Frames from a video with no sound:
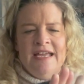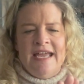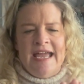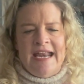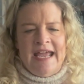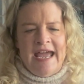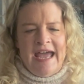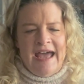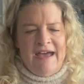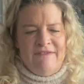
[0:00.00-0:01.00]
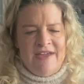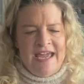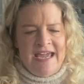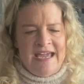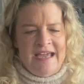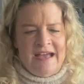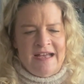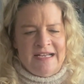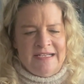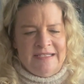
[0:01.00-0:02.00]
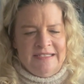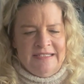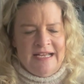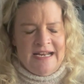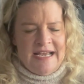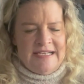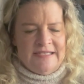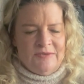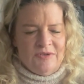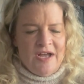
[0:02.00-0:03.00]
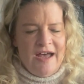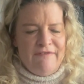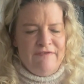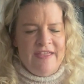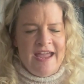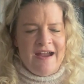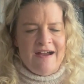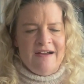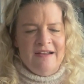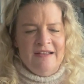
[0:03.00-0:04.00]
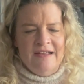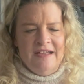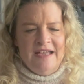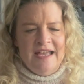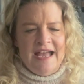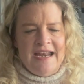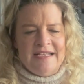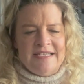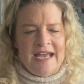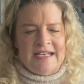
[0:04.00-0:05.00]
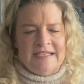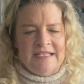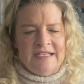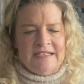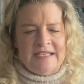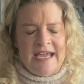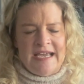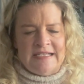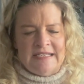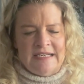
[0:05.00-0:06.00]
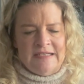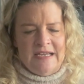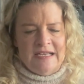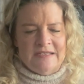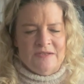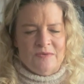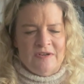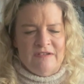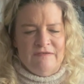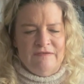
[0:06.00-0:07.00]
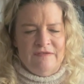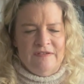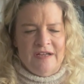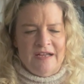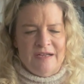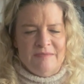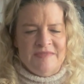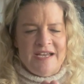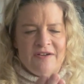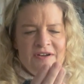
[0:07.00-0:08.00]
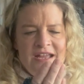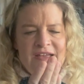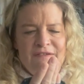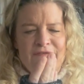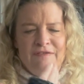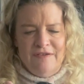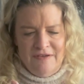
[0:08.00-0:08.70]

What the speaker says: and have a nice little cuff there. And it does. It looks nice and sort of decorative